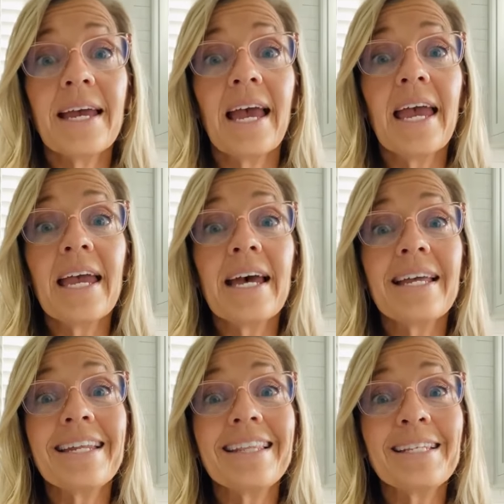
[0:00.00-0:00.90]

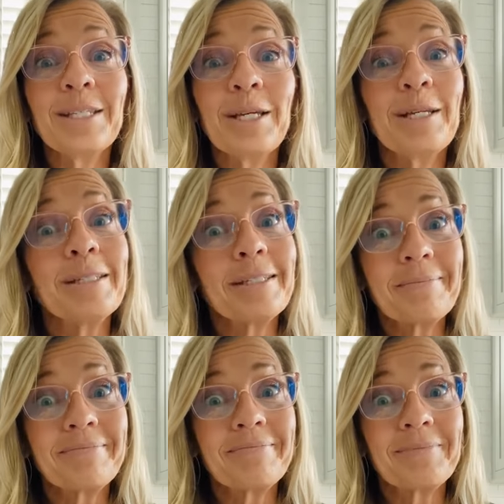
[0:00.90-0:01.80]
and this is
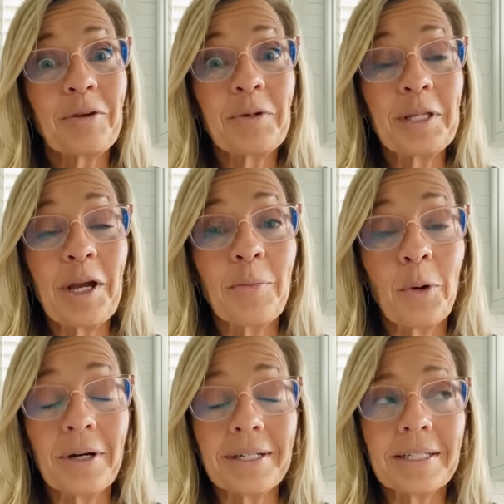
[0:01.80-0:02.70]
really
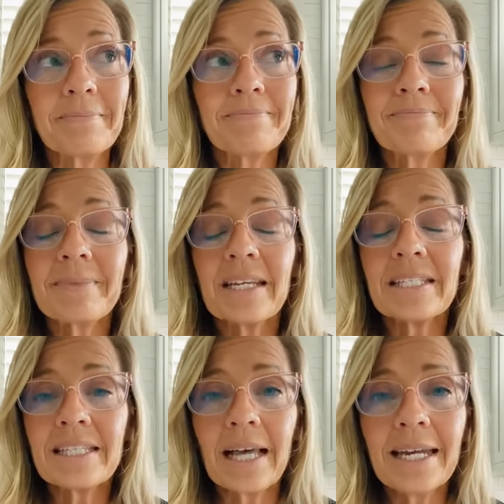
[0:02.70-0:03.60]
important,
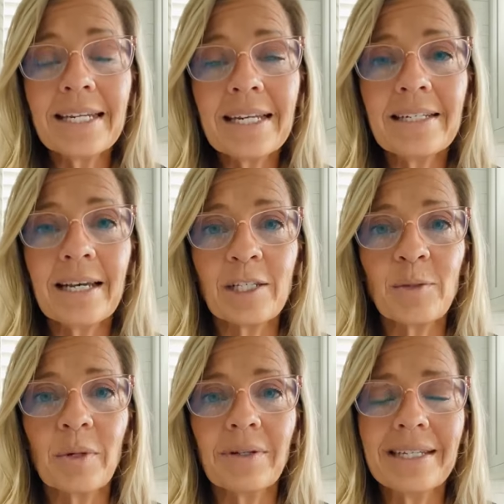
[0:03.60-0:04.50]
sliding a
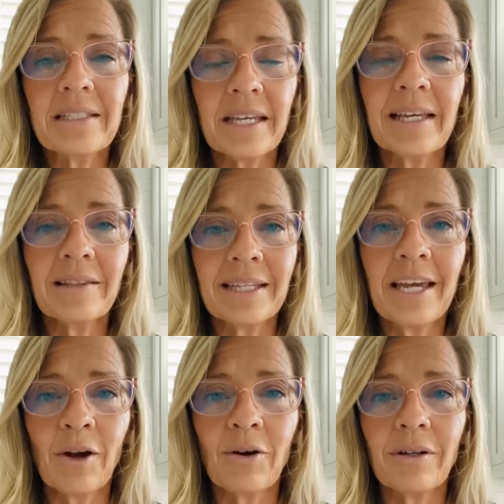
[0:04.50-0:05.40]
decimal is
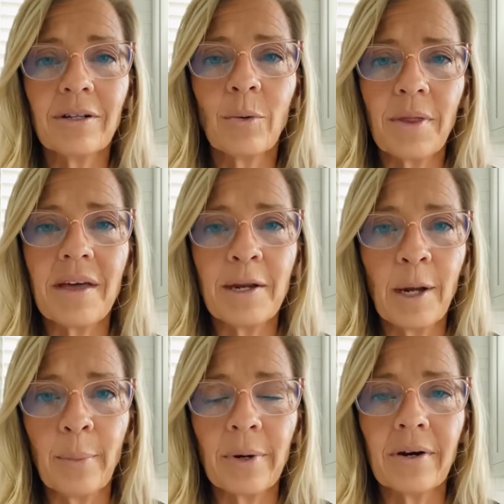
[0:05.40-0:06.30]
illegal with a
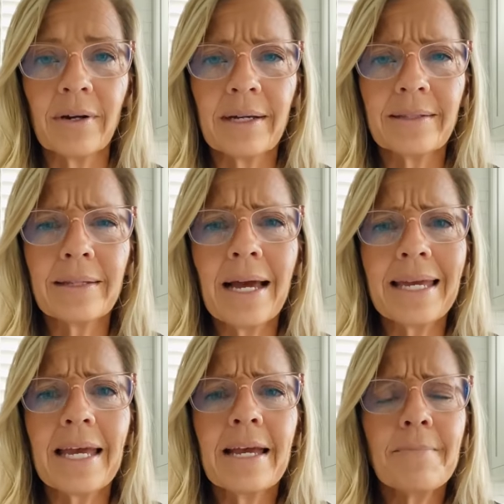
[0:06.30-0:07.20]
number. Like
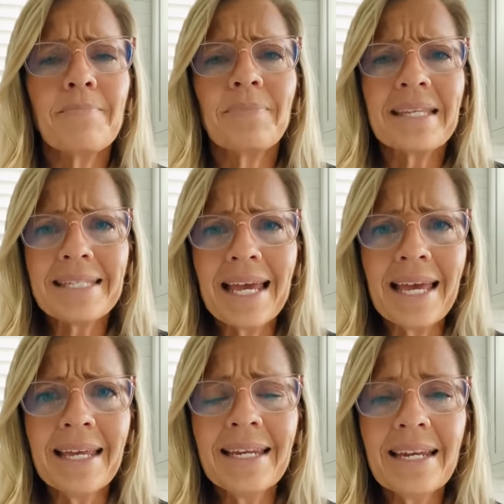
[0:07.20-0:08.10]

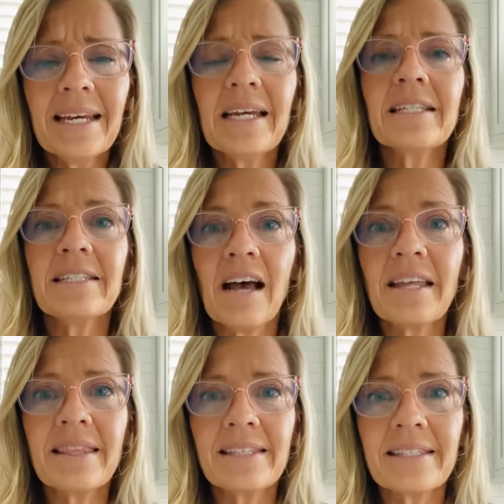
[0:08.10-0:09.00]
10 is
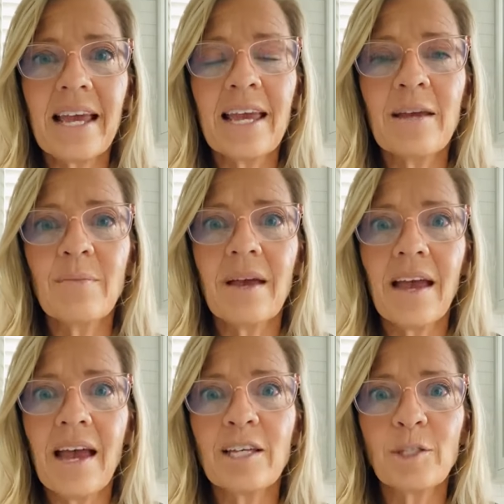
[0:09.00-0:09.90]
not the same
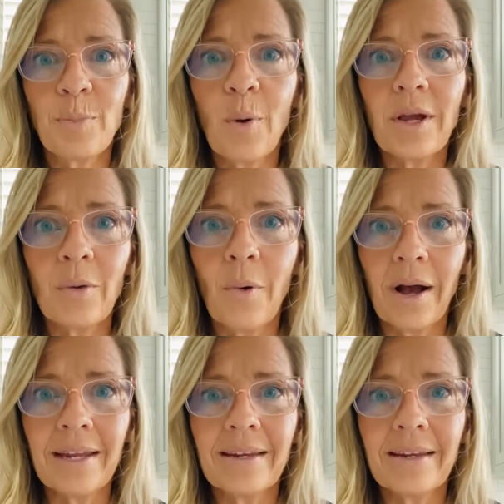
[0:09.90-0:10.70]
as 0.1.